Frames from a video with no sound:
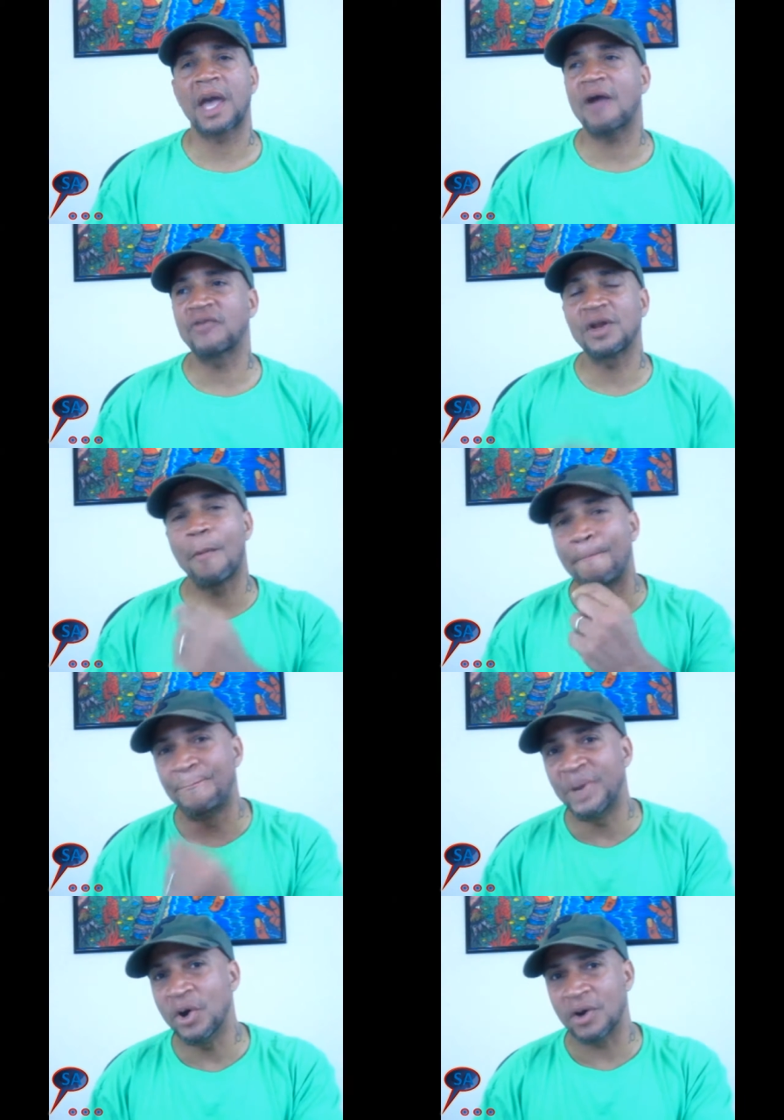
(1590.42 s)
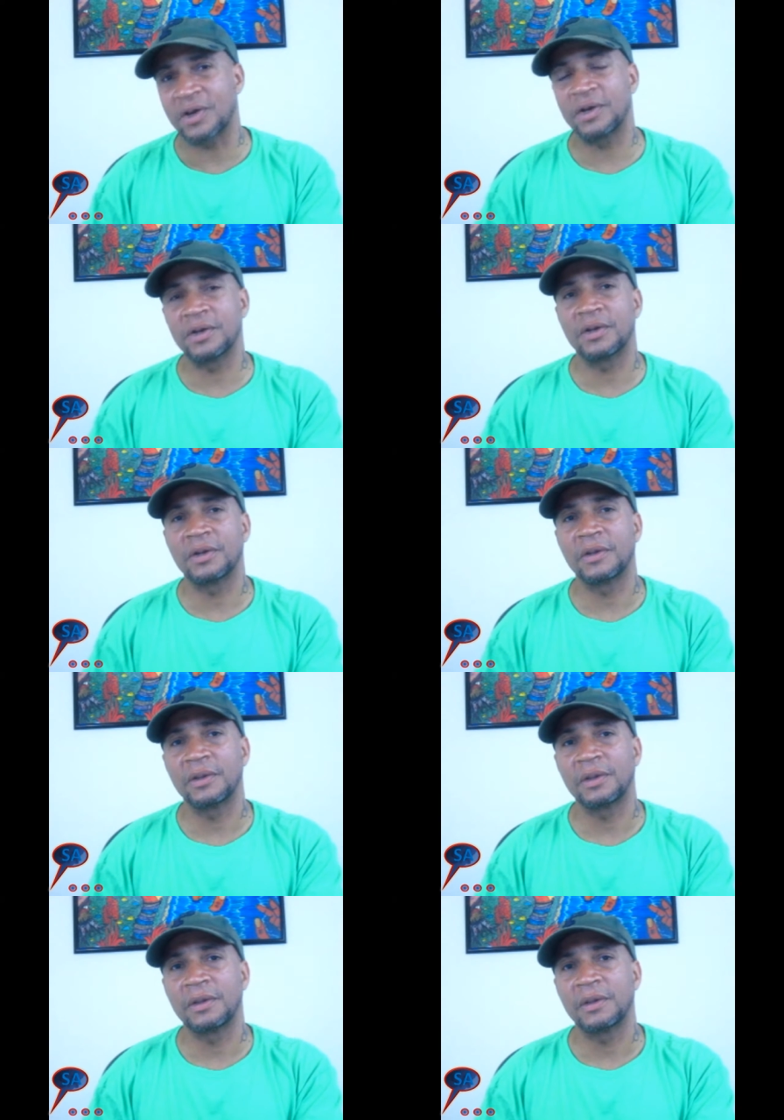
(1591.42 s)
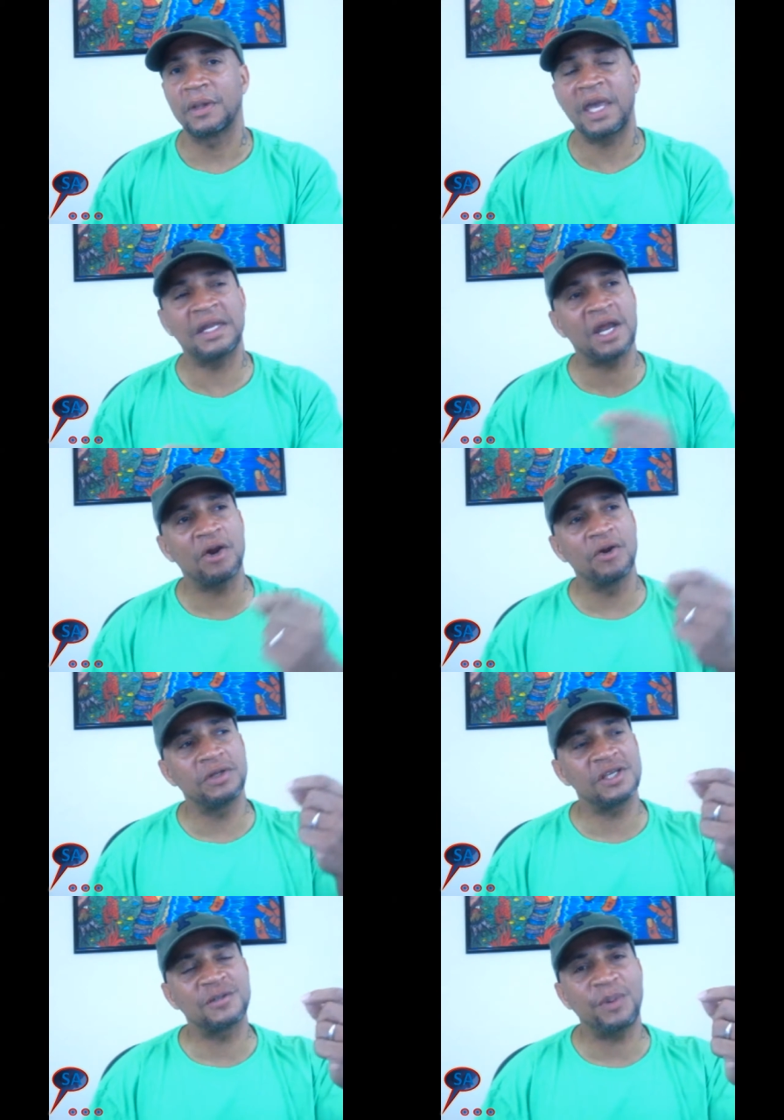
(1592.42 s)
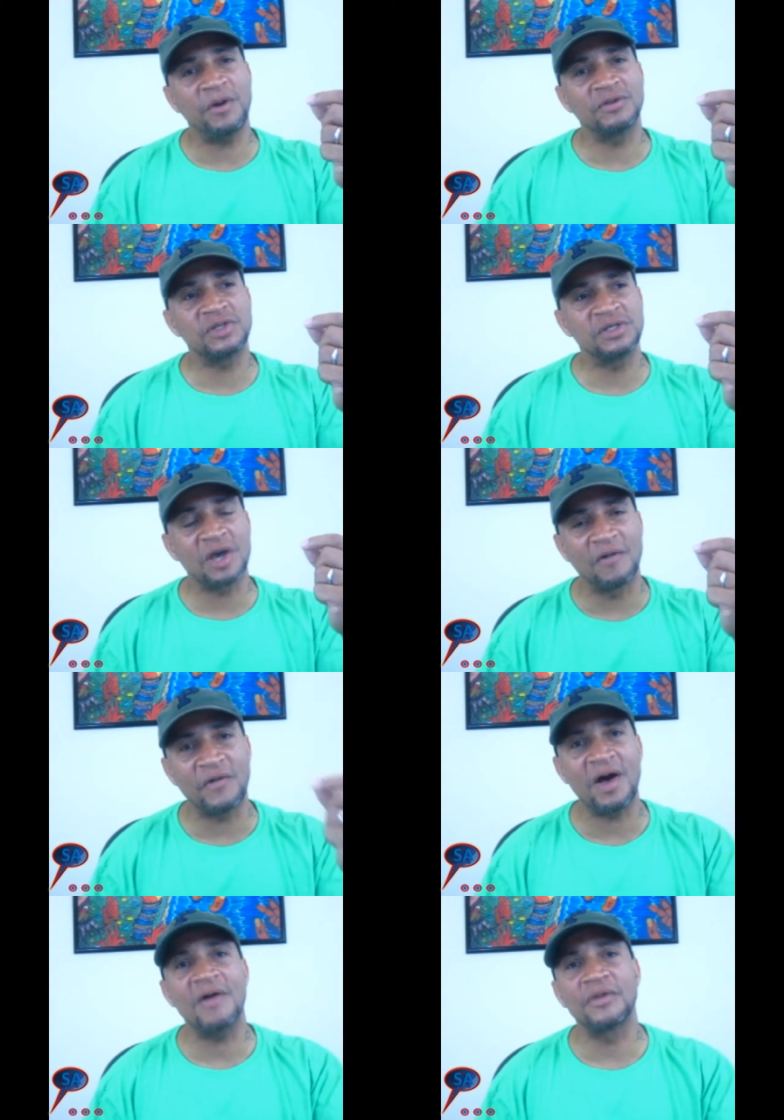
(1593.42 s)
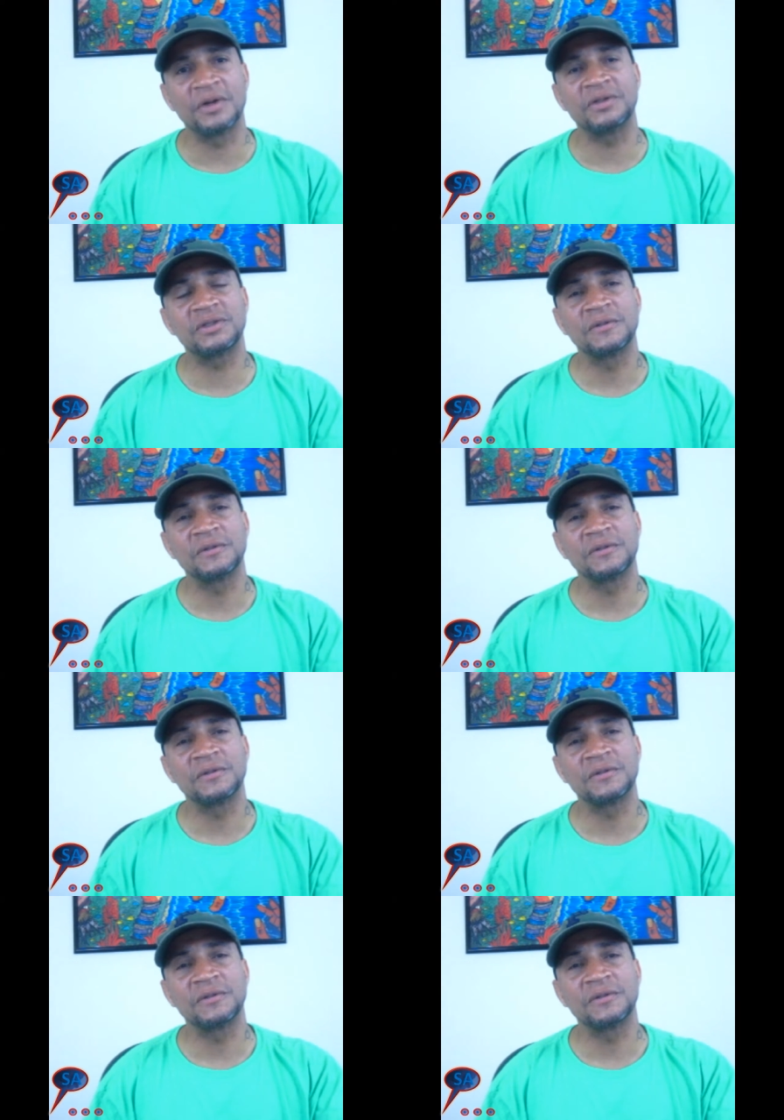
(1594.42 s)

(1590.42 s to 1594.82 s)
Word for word: I read a book, and I heard the experiences of others.